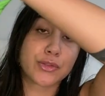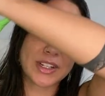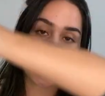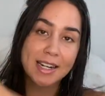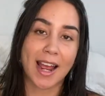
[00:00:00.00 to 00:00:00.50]

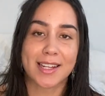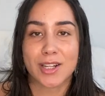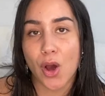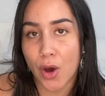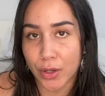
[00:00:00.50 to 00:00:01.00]
really nice
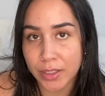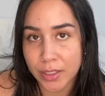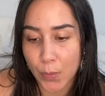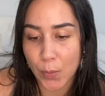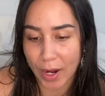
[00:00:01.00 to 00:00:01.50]
on
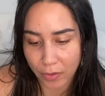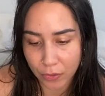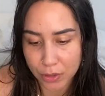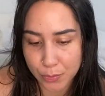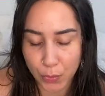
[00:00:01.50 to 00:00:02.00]
when I
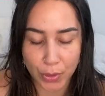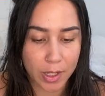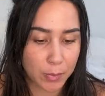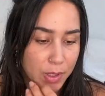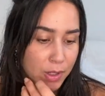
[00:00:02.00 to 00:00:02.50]
first bought
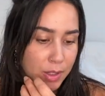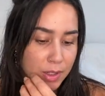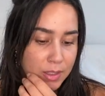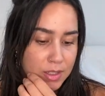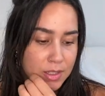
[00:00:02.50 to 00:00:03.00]
it
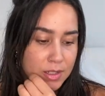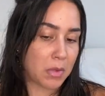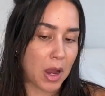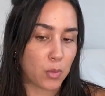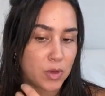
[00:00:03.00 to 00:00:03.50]
because
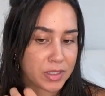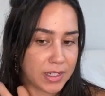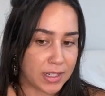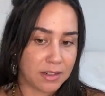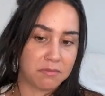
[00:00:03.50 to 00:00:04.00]
I
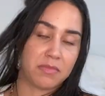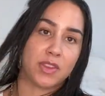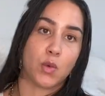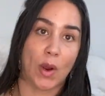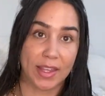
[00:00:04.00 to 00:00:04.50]
wasn't
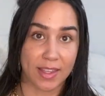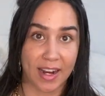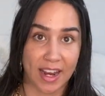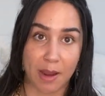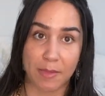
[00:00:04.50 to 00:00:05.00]
the weight that I
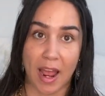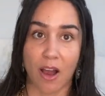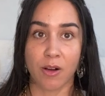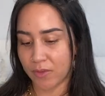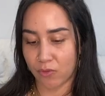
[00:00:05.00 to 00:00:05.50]
am
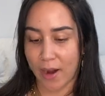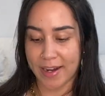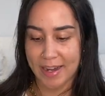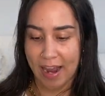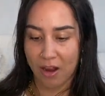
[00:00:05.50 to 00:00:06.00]
now.
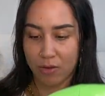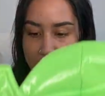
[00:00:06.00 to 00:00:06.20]
Right now,